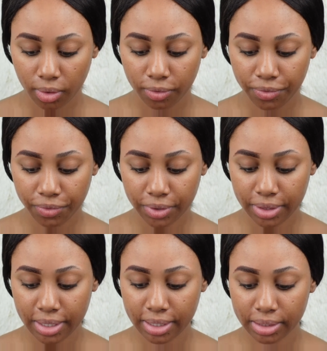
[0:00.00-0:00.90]
For
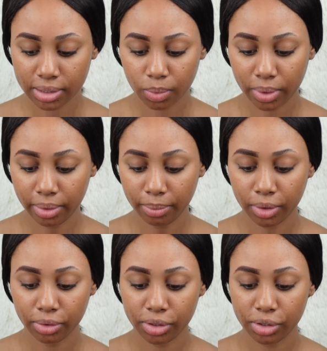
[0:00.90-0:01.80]
this, what I'm
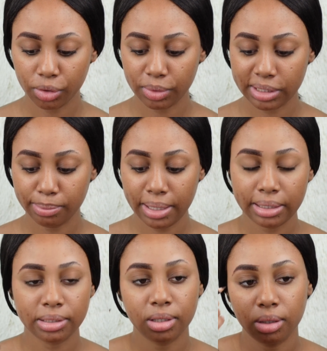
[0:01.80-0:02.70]
going to do is make
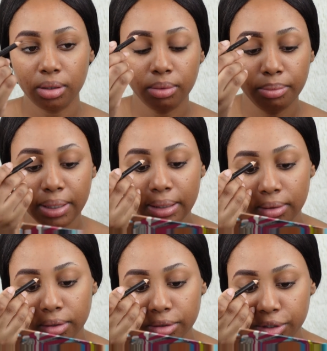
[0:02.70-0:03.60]
a
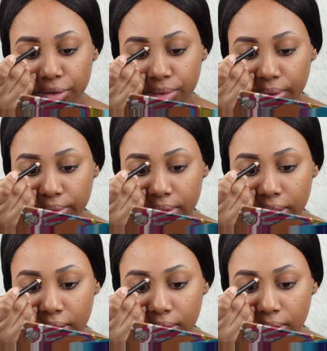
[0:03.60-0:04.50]
little strokes
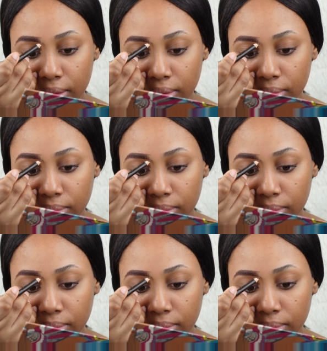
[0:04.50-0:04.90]
here,